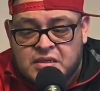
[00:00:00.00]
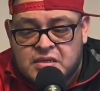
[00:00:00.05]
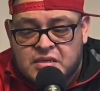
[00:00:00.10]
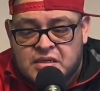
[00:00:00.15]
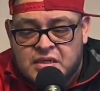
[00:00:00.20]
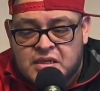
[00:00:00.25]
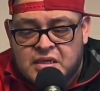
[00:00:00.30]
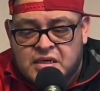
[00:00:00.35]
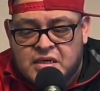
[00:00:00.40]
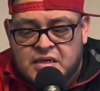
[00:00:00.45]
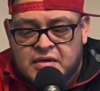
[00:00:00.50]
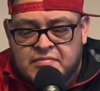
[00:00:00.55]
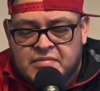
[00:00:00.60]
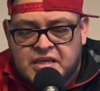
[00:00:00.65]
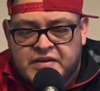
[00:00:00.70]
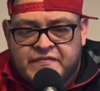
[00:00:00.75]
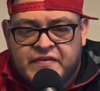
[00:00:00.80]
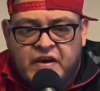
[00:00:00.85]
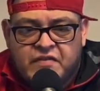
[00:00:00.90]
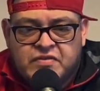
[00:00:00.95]
I
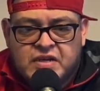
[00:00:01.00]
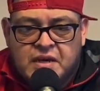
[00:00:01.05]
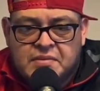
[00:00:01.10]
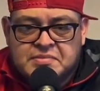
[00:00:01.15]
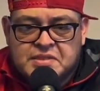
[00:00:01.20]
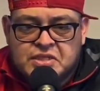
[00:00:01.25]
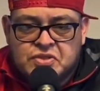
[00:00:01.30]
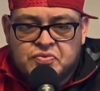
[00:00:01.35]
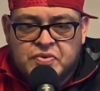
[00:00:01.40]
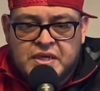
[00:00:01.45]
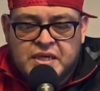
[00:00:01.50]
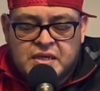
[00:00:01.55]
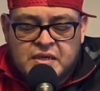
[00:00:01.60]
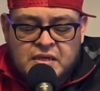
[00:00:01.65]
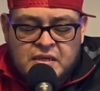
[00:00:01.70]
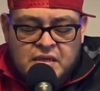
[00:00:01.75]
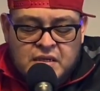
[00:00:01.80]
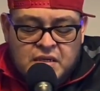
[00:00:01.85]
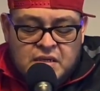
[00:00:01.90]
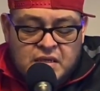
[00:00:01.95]
think 5 times this week.
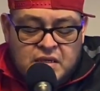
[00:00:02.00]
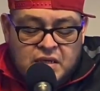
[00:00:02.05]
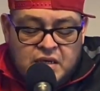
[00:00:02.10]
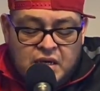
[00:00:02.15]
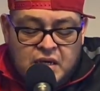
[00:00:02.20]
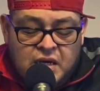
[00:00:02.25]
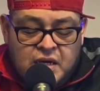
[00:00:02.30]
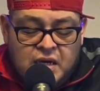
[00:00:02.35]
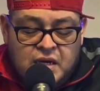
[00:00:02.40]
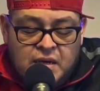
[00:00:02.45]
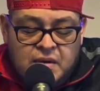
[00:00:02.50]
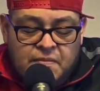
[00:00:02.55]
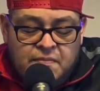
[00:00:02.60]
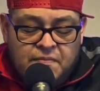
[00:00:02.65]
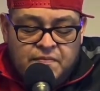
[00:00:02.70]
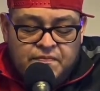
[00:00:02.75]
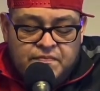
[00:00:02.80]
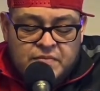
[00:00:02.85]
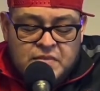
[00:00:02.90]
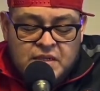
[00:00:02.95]

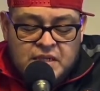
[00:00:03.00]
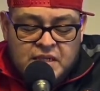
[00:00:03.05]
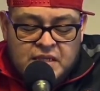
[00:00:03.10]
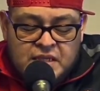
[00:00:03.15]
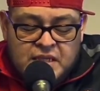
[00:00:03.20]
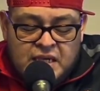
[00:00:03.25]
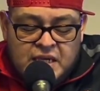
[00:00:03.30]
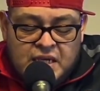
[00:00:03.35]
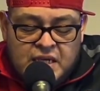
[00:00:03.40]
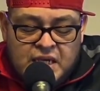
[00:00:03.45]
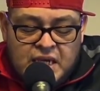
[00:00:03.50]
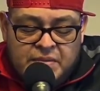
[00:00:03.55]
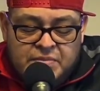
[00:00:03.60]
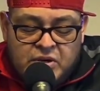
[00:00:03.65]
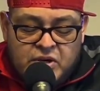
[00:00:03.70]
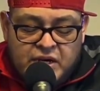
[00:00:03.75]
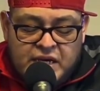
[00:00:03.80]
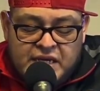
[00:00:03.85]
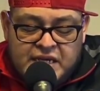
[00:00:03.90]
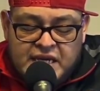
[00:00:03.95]
And then
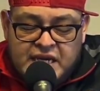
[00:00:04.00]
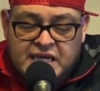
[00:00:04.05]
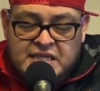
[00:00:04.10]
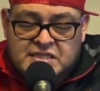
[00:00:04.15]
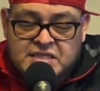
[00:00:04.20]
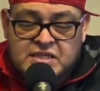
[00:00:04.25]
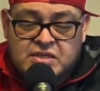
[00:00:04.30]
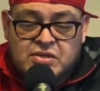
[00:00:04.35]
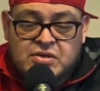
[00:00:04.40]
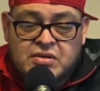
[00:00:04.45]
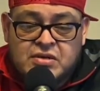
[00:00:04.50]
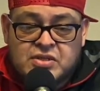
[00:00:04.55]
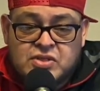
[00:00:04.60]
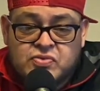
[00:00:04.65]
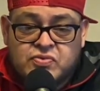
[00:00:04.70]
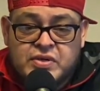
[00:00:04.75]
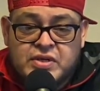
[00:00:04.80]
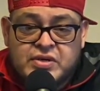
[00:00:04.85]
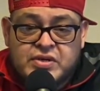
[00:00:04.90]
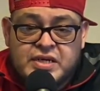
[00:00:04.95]
MRAKACO on
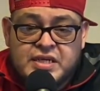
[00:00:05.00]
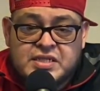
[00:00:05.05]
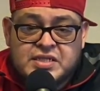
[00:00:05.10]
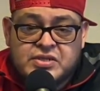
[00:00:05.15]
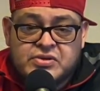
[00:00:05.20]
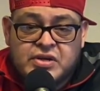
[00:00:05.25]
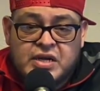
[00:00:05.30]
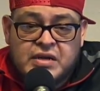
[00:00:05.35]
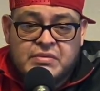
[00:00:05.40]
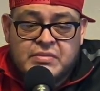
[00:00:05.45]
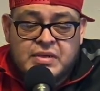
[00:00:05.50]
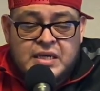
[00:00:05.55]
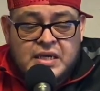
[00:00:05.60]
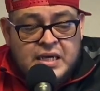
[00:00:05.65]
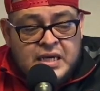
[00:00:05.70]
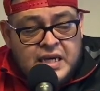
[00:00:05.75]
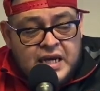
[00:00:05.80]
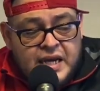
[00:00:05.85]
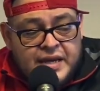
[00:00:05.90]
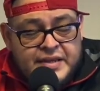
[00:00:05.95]
Twitter and Instagram.
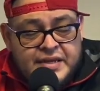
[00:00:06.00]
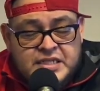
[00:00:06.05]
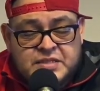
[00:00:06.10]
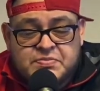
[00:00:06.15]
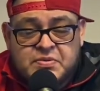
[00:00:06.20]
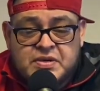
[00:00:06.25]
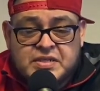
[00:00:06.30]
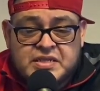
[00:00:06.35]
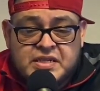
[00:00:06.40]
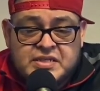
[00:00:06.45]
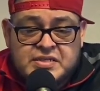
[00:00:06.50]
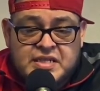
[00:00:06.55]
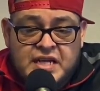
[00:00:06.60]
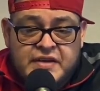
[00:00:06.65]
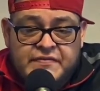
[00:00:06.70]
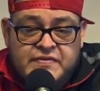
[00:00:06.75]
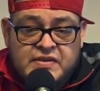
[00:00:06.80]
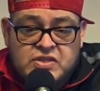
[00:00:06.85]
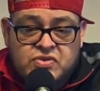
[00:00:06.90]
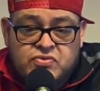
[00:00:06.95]
And then Sports Plus
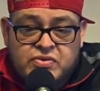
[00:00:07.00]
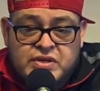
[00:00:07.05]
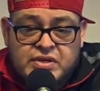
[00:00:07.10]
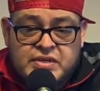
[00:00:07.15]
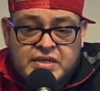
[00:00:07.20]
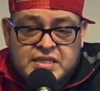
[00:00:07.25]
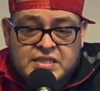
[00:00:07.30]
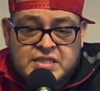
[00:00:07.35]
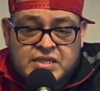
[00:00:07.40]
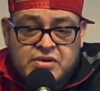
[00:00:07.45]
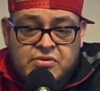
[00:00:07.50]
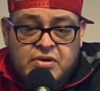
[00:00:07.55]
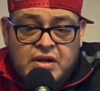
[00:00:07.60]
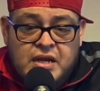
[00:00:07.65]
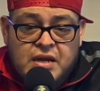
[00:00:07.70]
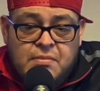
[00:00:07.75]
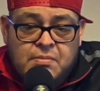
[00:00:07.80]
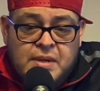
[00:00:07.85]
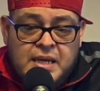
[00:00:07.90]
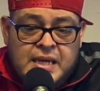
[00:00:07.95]
Life on Twitter and
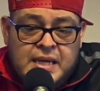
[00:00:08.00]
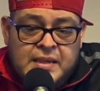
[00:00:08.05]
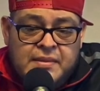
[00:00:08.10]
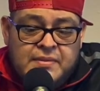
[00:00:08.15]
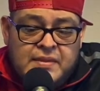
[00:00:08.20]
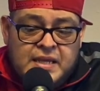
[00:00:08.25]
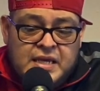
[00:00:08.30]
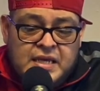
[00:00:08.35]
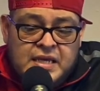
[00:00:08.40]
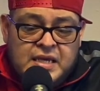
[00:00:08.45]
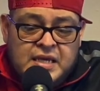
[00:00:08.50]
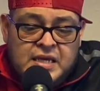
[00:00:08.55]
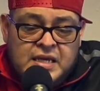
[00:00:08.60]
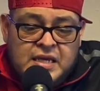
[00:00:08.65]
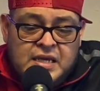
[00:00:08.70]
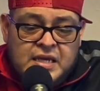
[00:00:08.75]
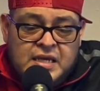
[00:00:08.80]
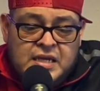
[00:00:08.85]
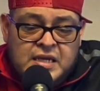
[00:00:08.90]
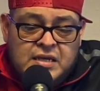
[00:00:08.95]
Instagram. And
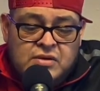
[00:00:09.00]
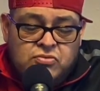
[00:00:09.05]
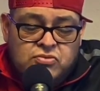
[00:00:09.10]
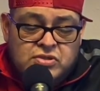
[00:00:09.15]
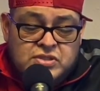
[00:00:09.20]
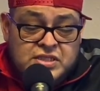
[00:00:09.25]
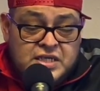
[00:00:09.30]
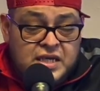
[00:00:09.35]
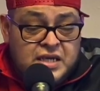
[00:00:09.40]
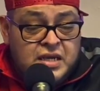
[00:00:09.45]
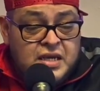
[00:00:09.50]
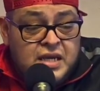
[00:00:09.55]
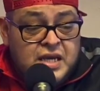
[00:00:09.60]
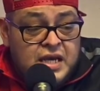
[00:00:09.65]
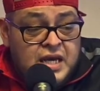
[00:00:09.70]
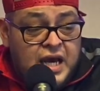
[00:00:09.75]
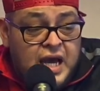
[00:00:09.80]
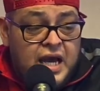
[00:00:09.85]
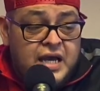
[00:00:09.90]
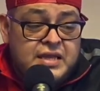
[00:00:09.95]
then we'll see.
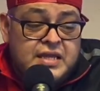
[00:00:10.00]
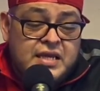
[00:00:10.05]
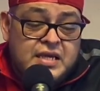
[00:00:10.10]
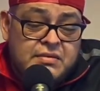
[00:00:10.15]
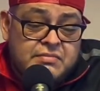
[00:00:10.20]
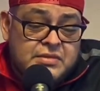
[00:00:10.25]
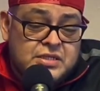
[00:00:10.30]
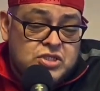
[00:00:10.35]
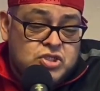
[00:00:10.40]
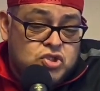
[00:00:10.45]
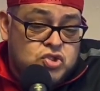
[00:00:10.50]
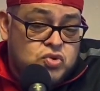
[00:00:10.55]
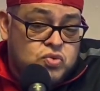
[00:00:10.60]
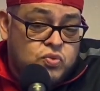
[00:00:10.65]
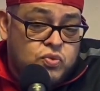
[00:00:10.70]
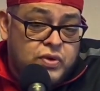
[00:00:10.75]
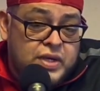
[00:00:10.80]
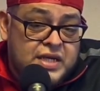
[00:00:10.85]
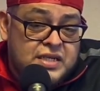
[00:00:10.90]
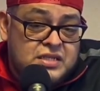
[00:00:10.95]
I think I'm going to
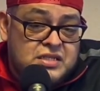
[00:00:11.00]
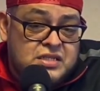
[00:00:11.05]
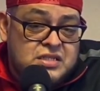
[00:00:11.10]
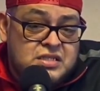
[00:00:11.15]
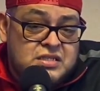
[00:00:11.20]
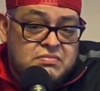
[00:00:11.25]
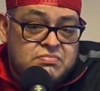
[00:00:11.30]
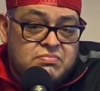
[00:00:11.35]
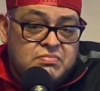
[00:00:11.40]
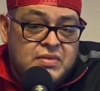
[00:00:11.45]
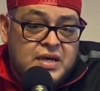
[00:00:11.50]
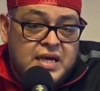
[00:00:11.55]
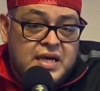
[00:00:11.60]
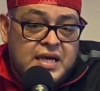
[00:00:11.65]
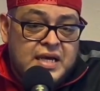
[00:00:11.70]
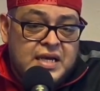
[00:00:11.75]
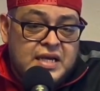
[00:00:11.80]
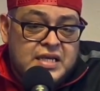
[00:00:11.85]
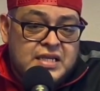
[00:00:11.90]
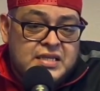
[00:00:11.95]
switch
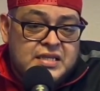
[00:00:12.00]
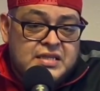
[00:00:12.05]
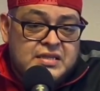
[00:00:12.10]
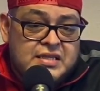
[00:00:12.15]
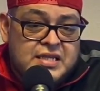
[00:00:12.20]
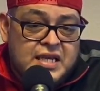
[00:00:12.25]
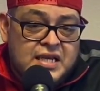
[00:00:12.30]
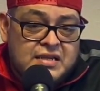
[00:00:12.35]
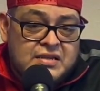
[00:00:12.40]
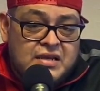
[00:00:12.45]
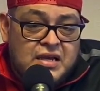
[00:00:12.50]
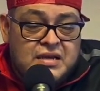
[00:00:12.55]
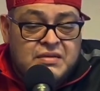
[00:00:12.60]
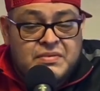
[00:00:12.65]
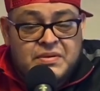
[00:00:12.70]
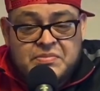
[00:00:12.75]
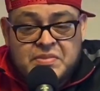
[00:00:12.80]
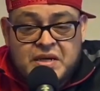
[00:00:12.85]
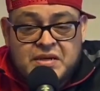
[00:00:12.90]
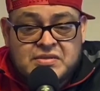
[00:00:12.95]
my TikTok.
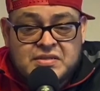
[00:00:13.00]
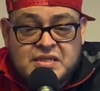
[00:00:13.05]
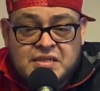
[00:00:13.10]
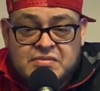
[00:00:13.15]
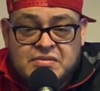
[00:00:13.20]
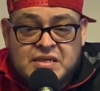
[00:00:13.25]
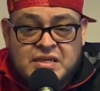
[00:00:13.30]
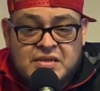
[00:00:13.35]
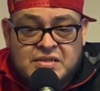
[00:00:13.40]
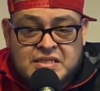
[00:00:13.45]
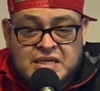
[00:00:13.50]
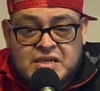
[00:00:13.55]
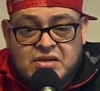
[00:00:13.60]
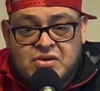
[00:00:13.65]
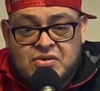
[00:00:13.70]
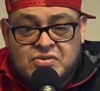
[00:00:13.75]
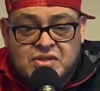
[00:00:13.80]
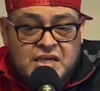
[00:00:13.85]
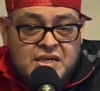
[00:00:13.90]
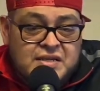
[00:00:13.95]
Remember, I was like,
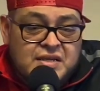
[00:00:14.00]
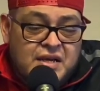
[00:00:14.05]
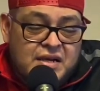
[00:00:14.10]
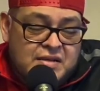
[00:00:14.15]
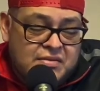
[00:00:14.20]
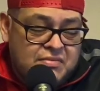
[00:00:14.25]
oh, TikTok.